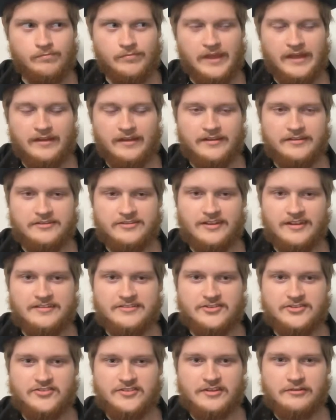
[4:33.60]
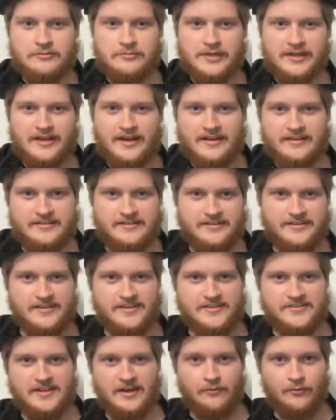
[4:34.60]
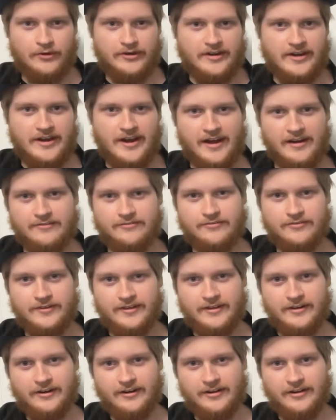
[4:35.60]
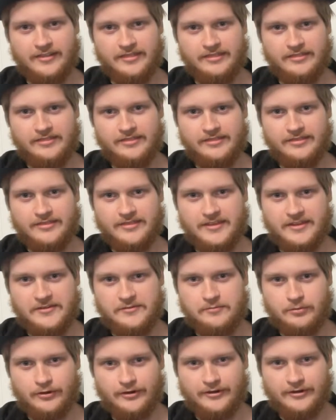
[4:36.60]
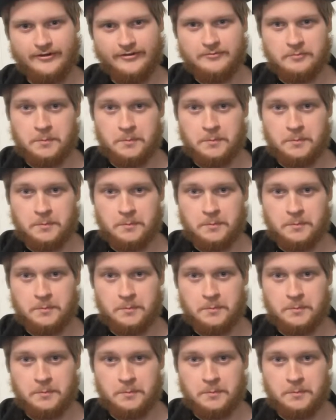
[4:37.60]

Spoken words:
That just gives me ideas that would not fit on this printer.